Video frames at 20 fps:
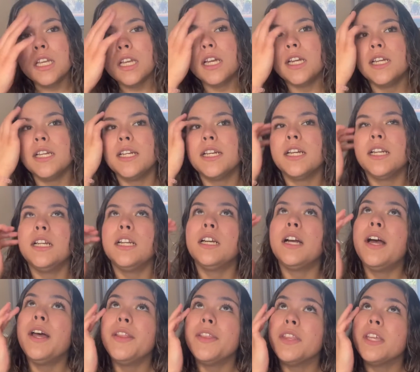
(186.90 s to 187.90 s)
I kind of
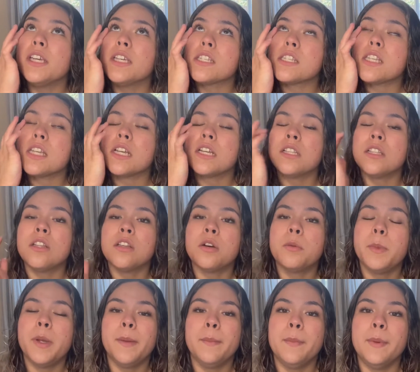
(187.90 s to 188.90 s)
got things like a little
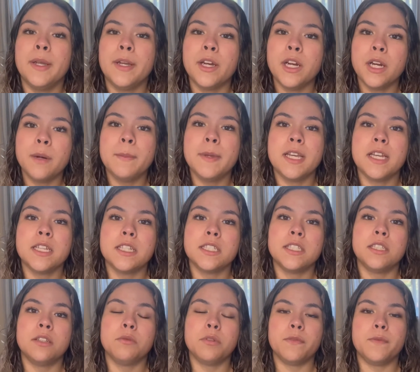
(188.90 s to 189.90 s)
bit bigger because
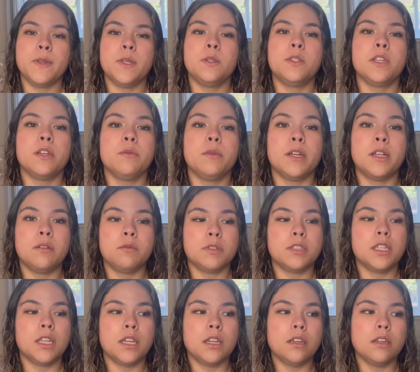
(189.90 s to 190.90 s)
the reviews I read was
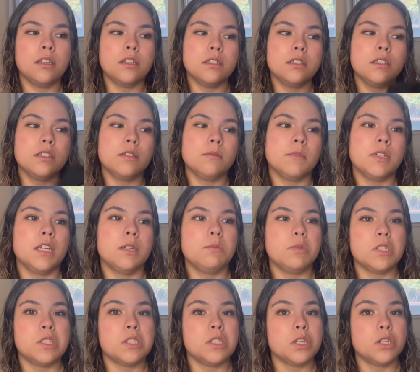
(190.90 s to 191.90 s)
like sometimes
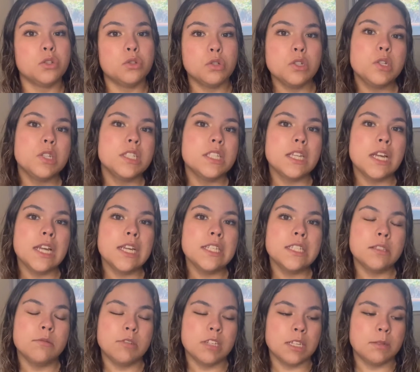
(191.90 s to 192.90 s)
it's not true to size
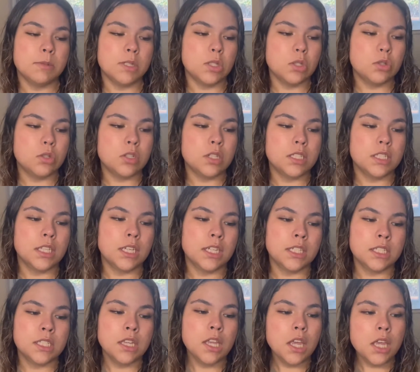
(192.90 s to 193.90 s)
sometimes it's true to
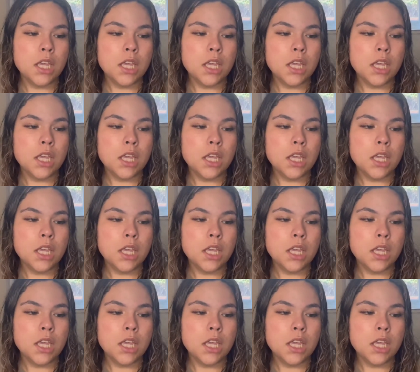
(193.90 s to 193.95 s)
size